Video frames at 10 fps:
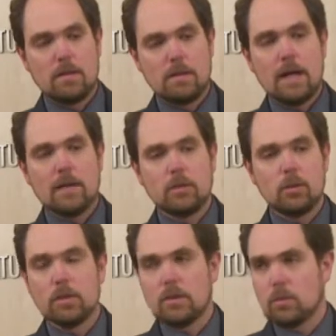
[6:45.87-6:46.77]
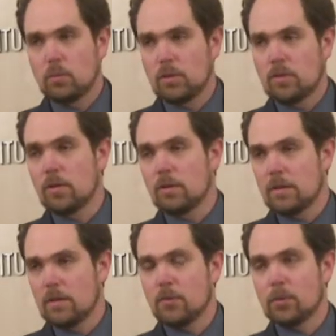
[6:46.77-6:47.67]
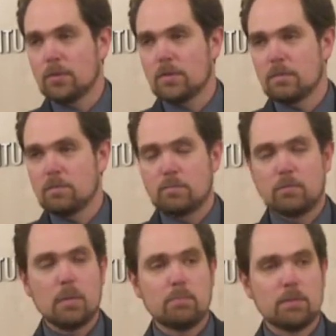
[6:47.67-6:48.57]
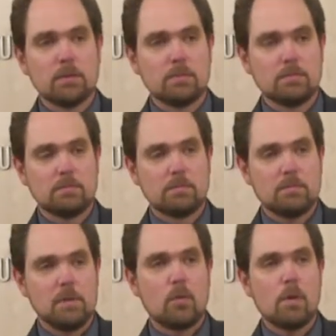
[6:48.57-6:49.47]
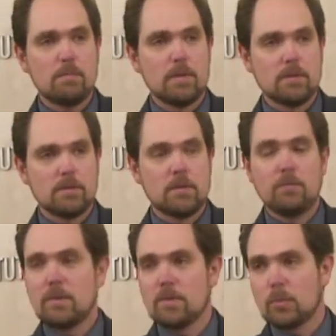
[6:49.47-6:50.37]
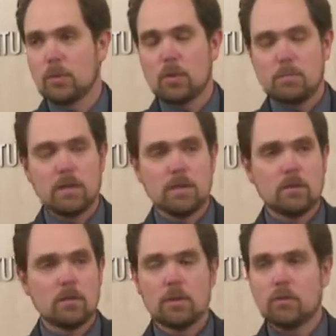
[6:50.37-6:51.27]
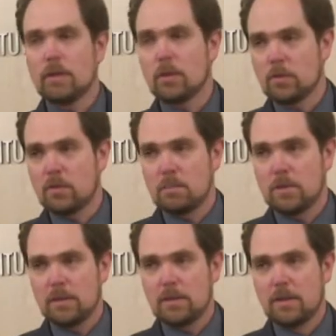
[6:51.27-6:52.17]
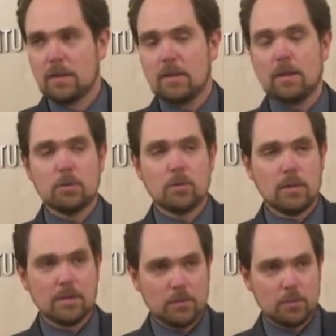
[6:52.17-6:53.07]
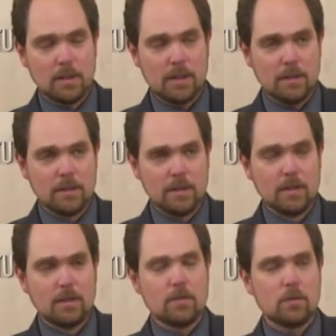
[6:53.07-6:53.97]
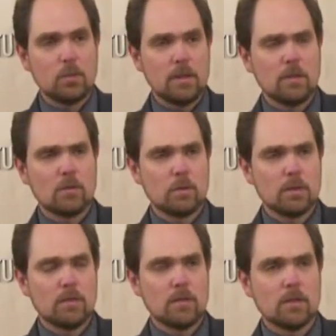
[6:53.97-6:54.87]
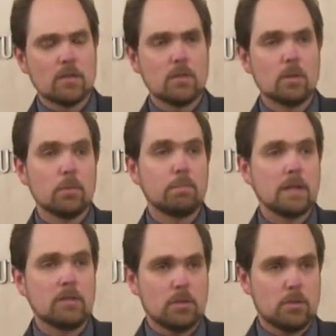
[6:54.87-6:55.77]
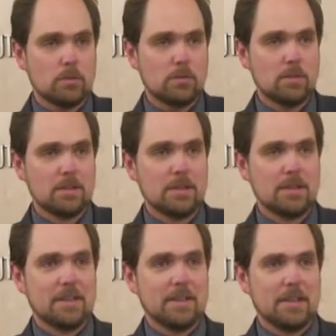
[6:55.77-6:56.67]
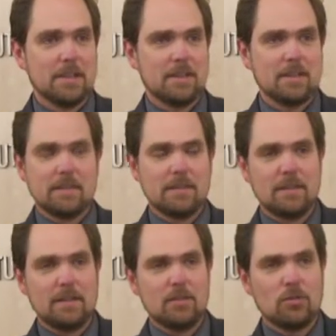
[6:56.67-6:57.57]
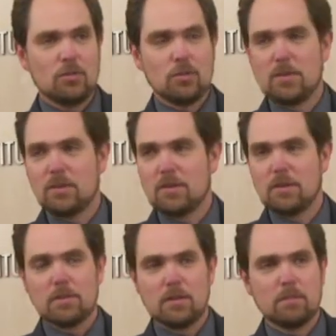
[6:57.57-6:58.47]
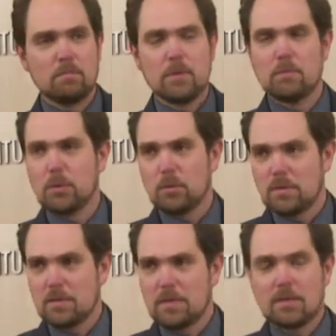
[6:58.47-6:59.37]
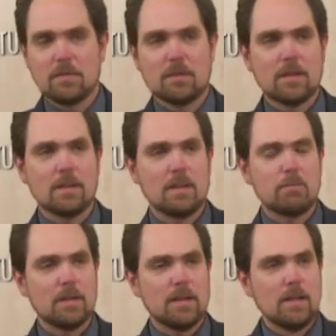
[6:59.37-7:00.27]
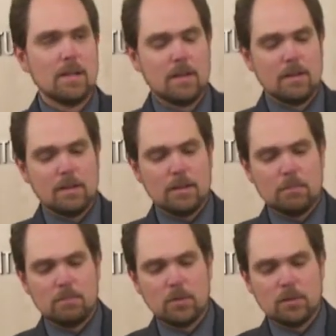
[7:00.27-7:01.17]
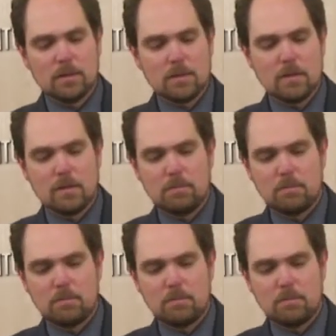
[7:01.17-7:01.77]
that unit which got the first proper equipment, offensive equipment that could actually kill somebody. Otherwise, we had the Swedes were giving us their old bicycles, and the East Germans their boots and things like that. But Baltic, the